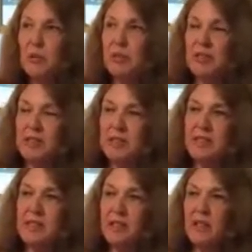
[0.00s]
when it
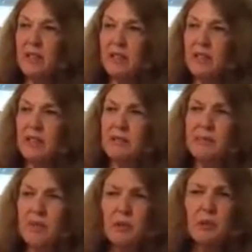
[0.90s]
sends the
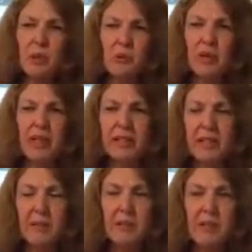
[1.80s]
viewer away
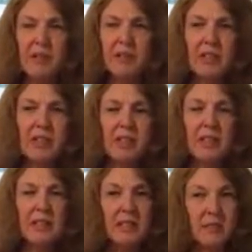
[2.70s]

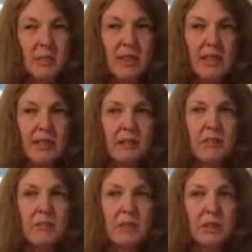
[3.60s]
temporarily
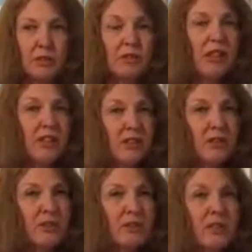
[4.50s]
disoriented but newly
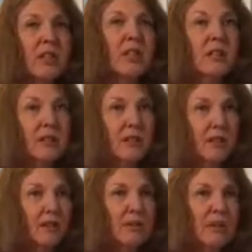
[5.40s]
attuned to
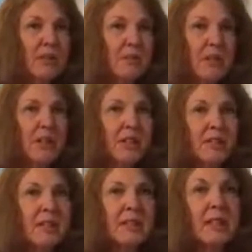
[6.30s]
their own
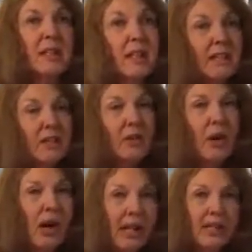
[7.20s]
experience. And
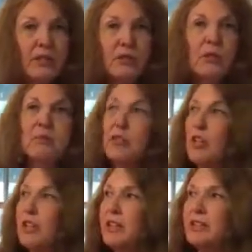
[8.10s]
so I too am
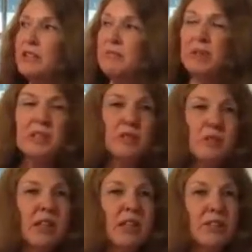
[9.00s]
trying to be
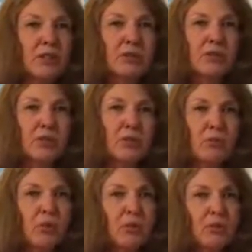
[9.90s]
newly attuned to the
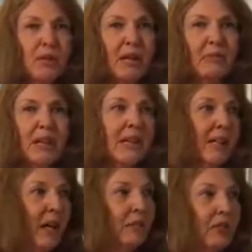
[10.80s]
world around me.
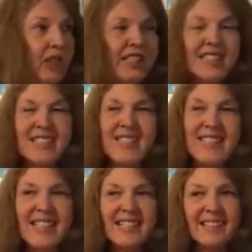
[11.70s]
I'm trying to
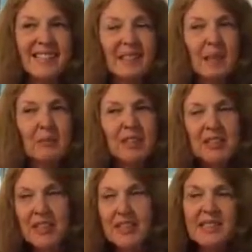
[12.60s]
see it
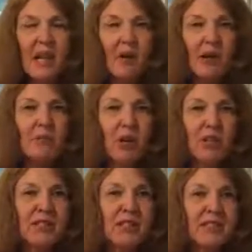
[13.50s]
because that's how I
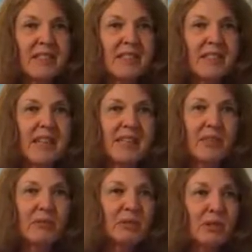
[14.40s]
process it. I
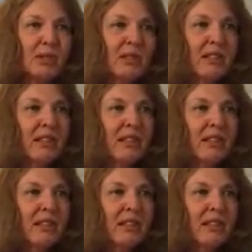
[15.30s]
don't